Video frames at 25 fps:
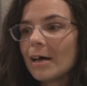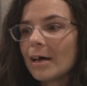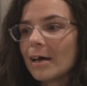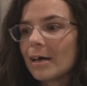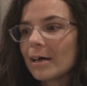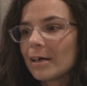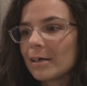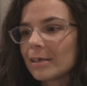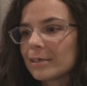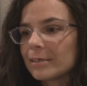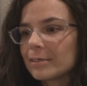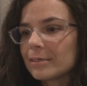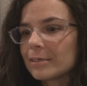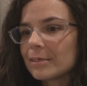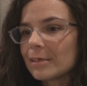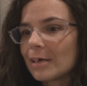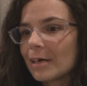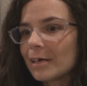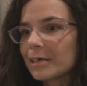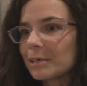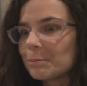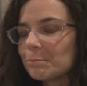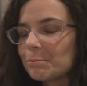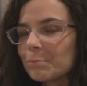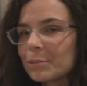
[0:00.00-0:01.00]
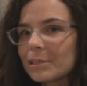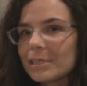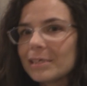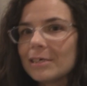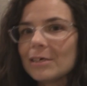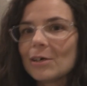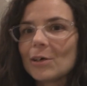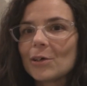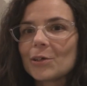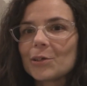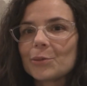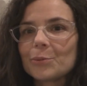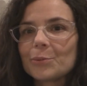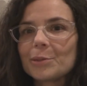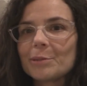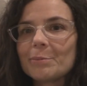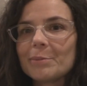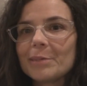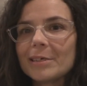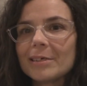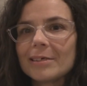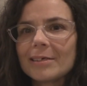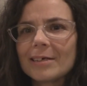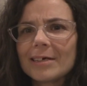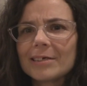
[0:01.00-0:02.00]
And I can pleat all the
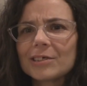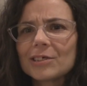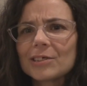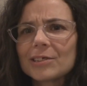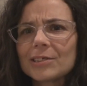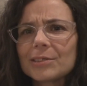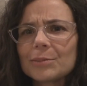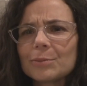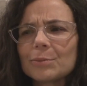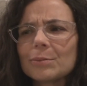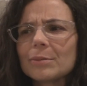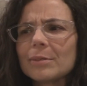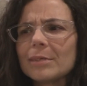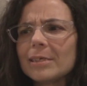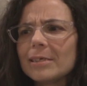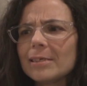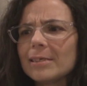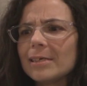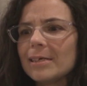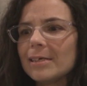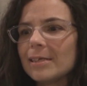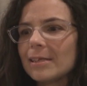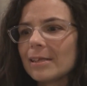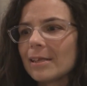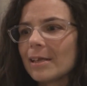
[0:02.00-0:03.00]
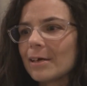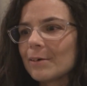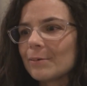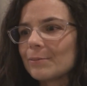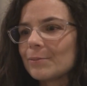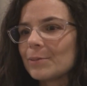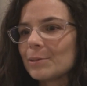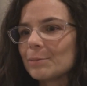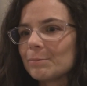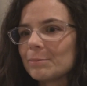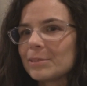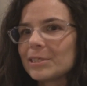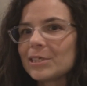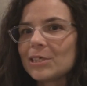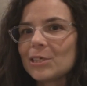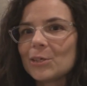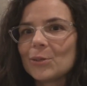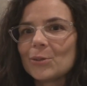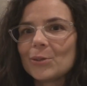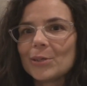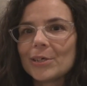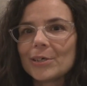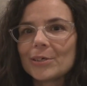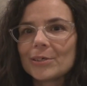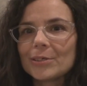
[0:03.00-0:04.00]
ribbon. I just really love the
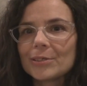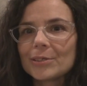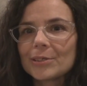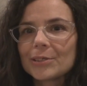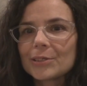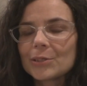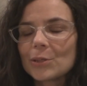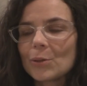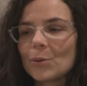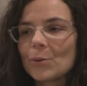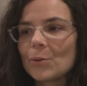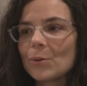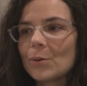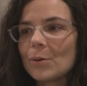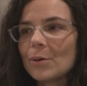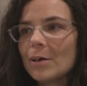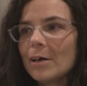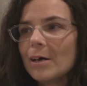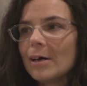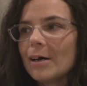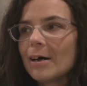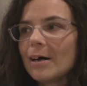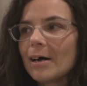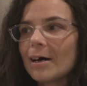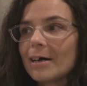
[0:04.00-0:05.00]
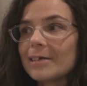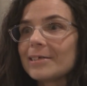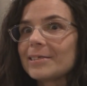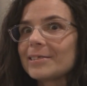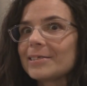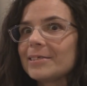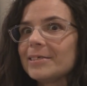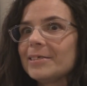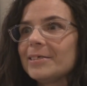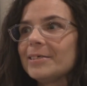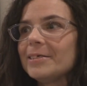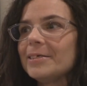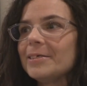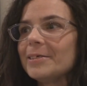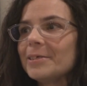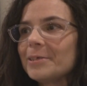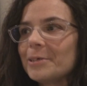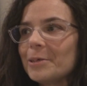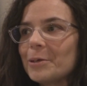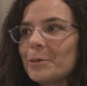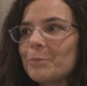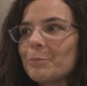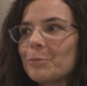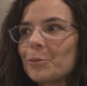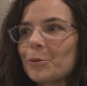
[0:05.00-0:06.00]
material. So I see
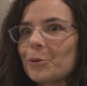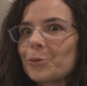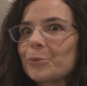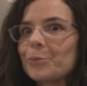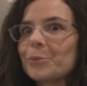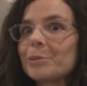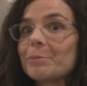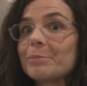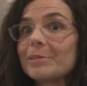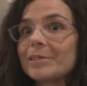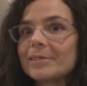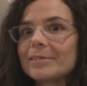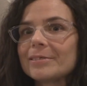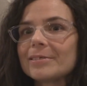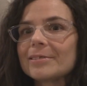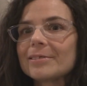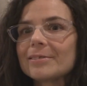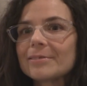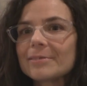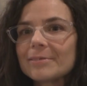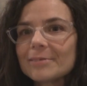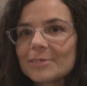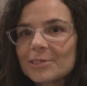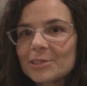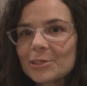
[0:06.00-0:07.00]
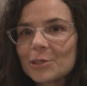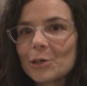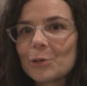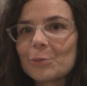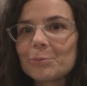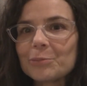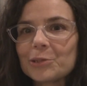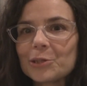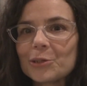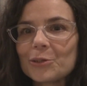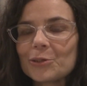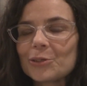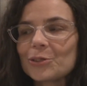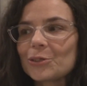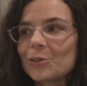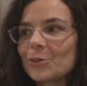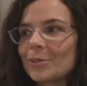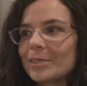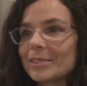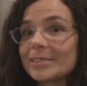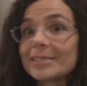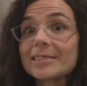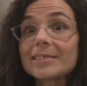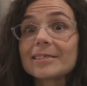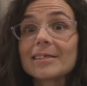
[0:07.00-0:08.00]
more ribbon sculptures or
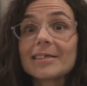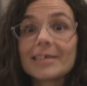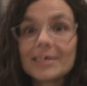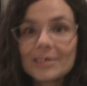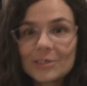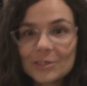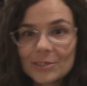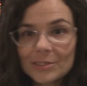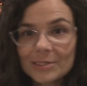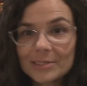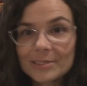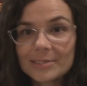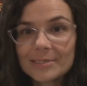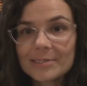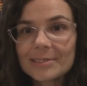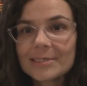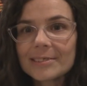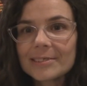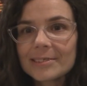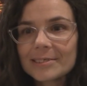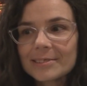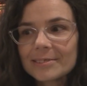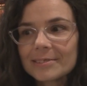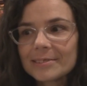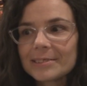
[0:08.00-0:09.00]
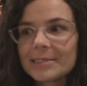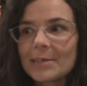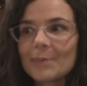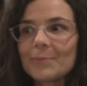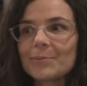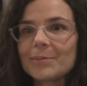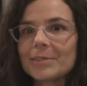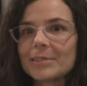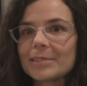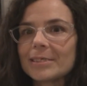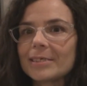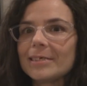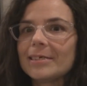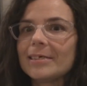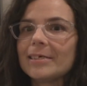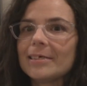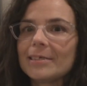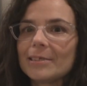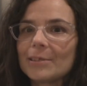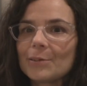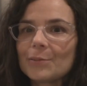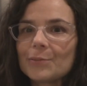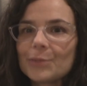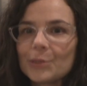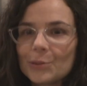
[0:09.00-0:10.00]
installations definitely
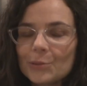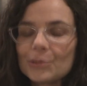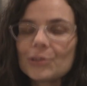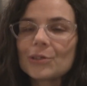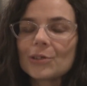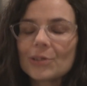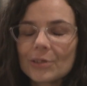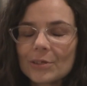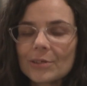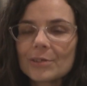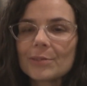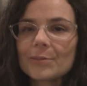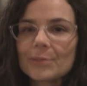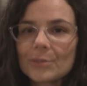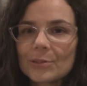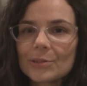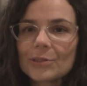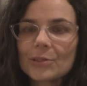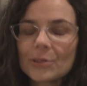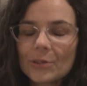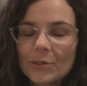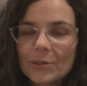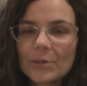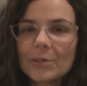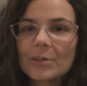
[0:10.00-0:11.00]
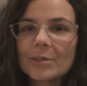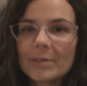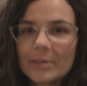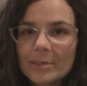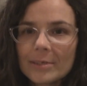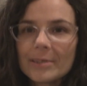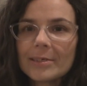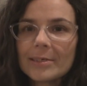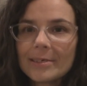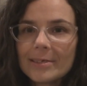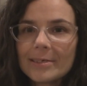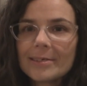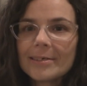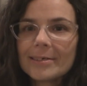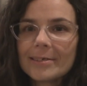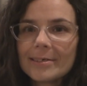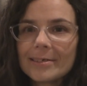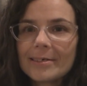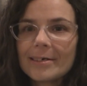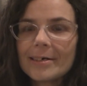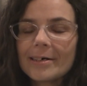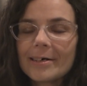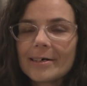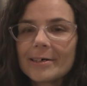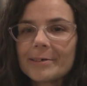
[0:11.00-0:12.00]
in the future for sure.
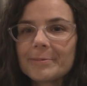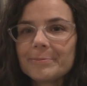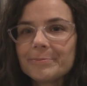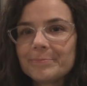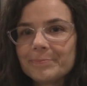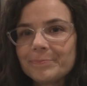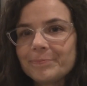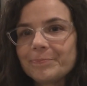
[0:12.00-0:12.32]
Yeah.